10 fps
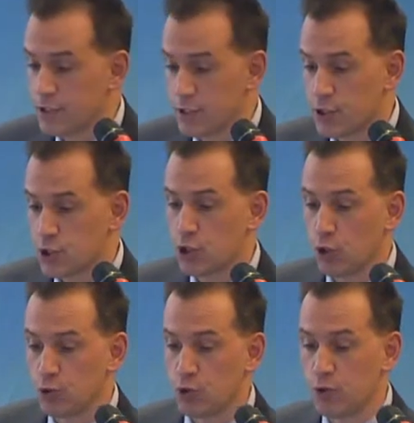This just
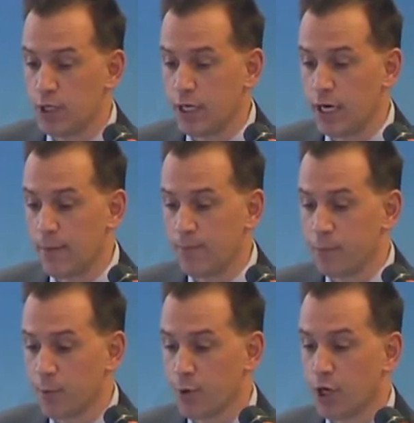shows you
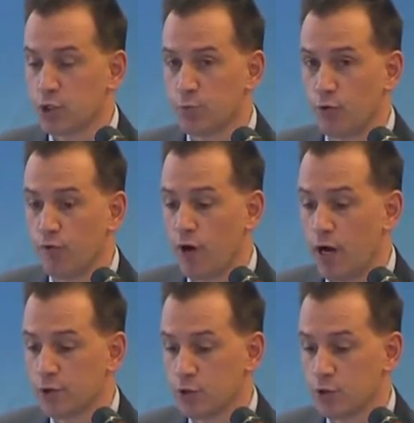the production profile.